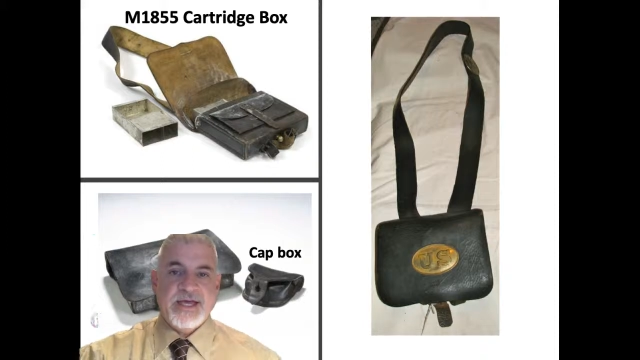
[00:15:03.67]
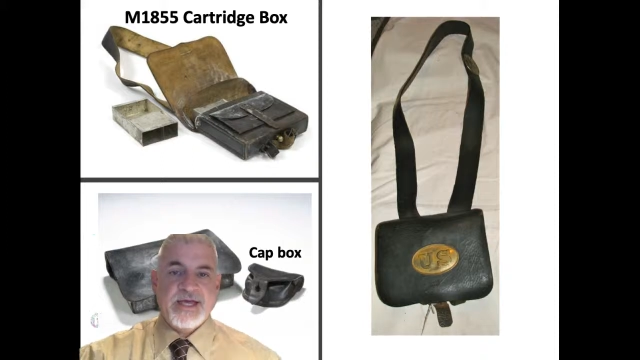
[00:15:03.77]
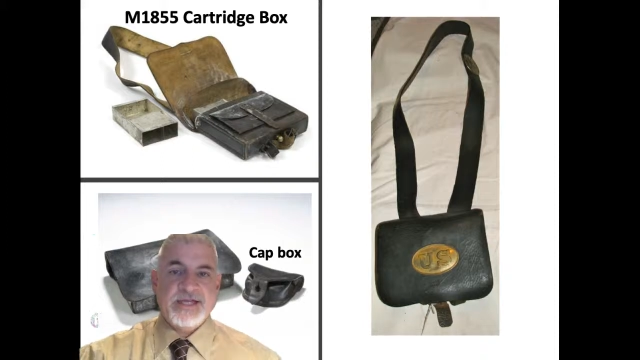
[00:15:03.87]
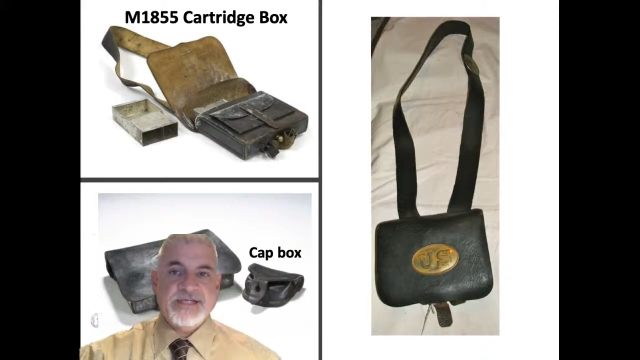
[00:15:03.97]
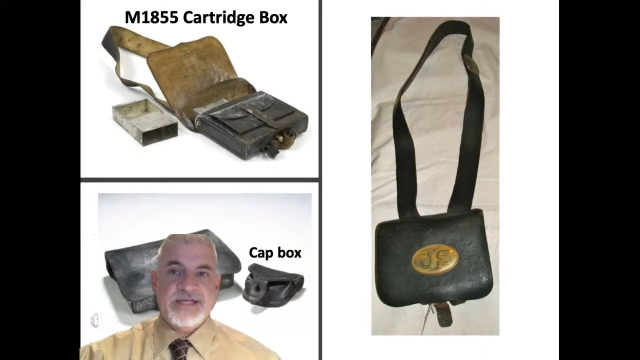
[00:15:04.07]

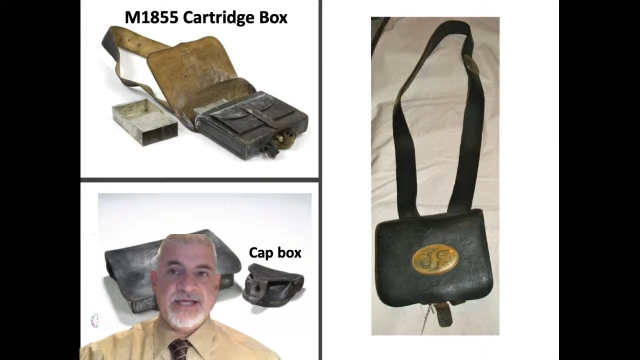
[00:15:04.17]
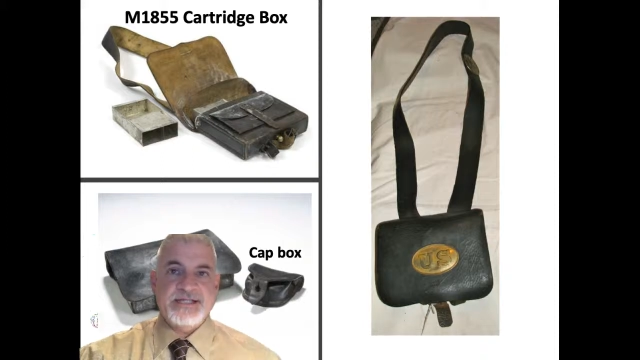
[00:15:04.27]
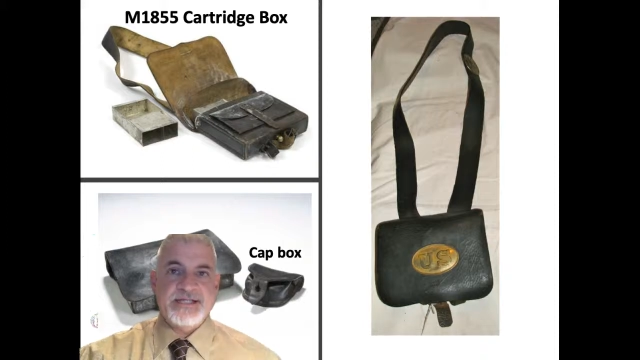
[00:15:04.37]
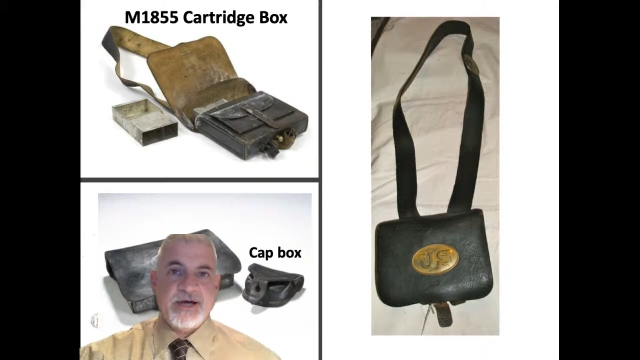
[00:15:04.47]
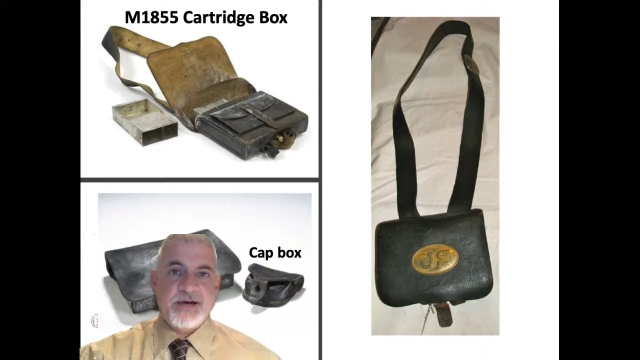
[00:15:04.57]
and
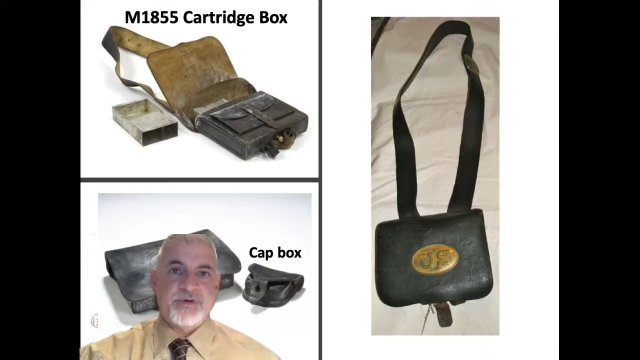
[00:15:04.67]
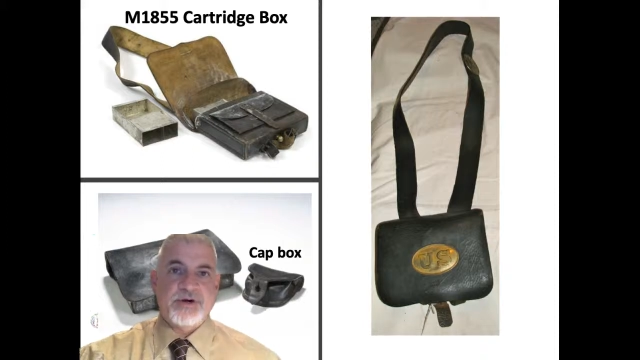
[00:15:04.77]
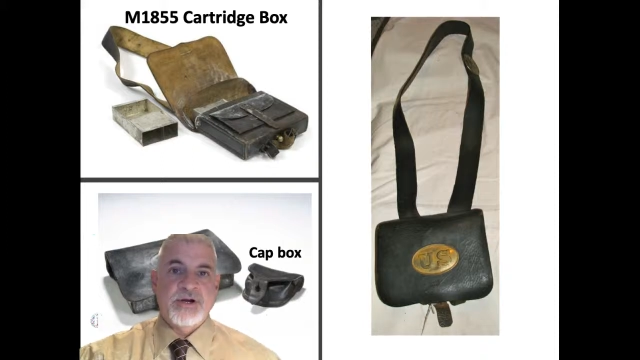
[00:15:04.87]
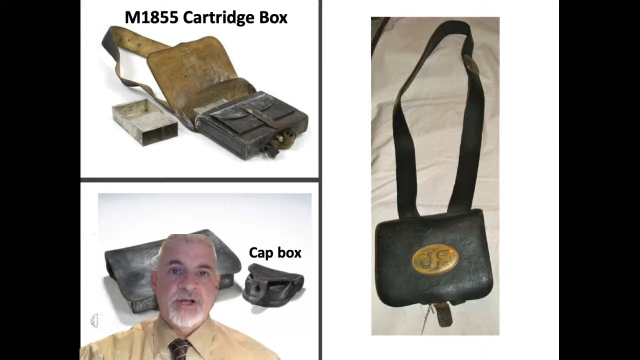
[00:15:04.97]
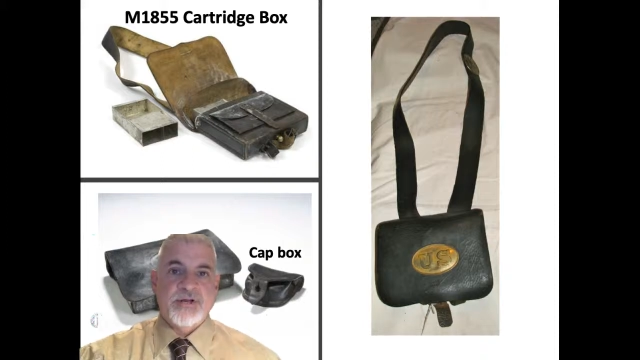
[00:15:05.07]
contained
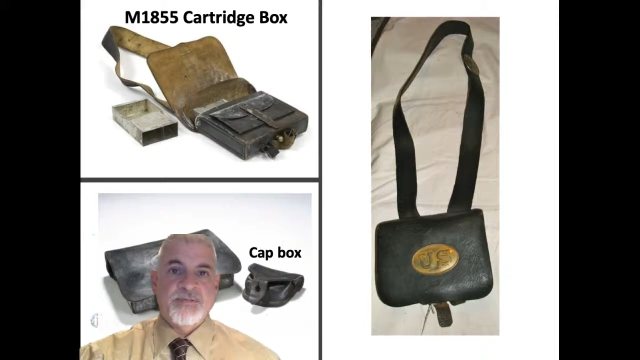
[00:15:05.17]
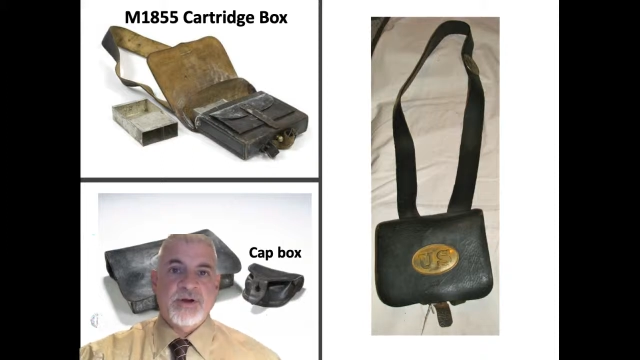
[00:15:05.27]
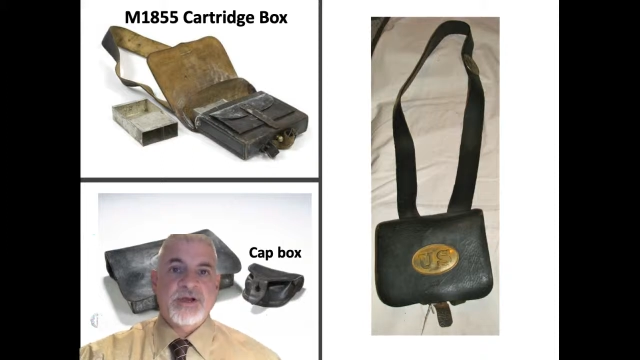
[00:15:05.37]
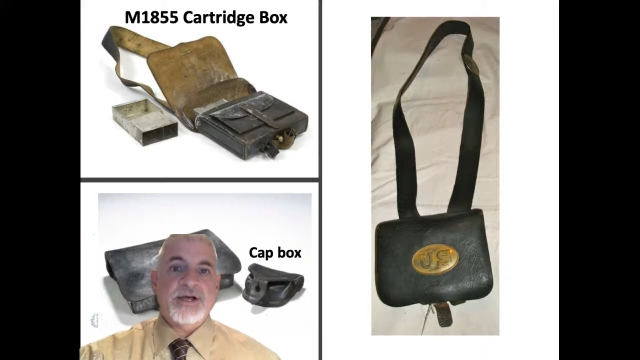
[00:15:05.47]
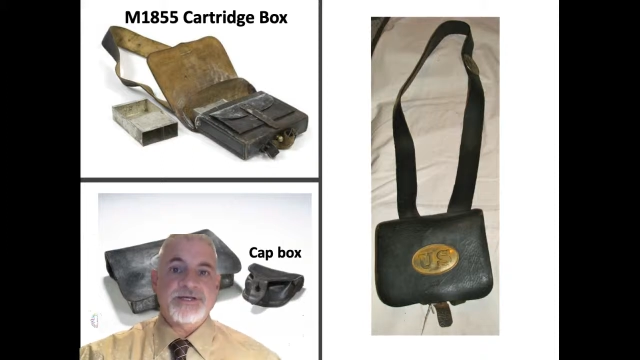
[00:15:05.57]
copper
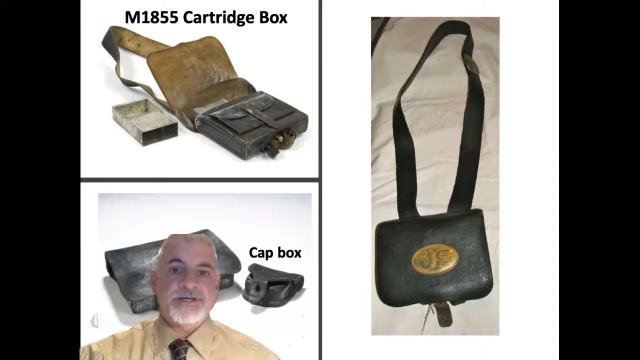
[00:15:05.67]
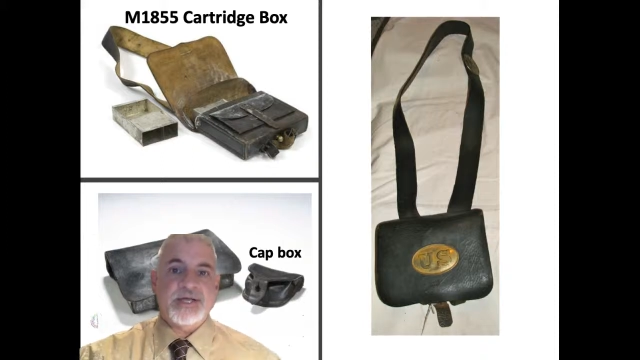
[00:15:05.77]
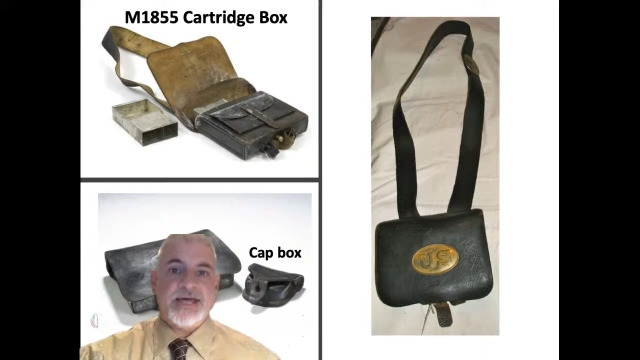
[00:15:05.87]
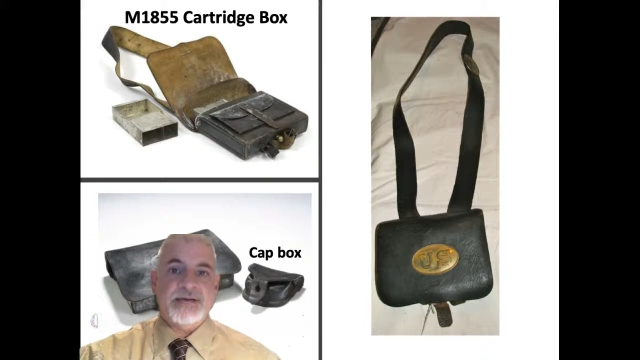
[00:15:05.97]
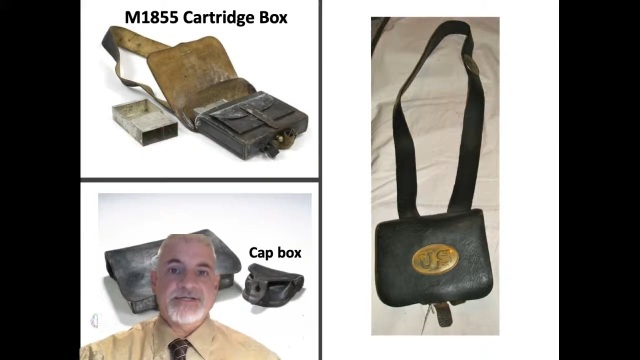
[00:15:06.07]

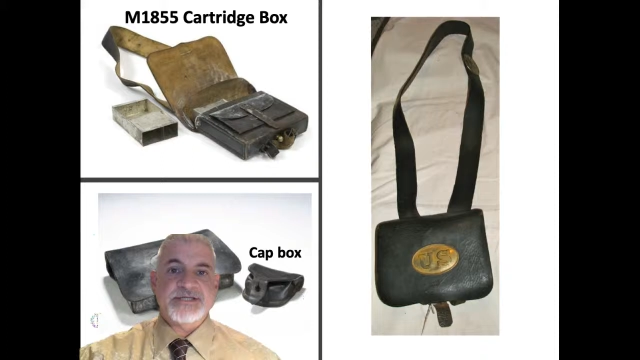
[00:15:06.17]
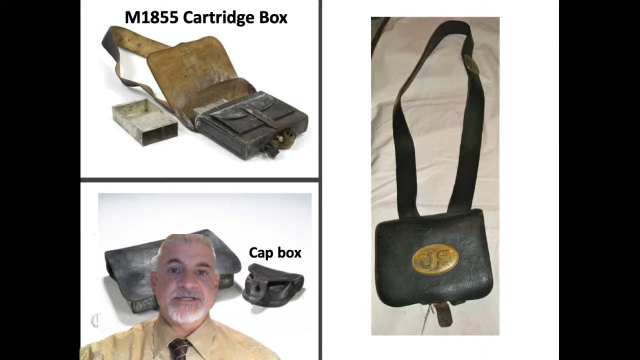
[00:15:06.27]
percussion caps,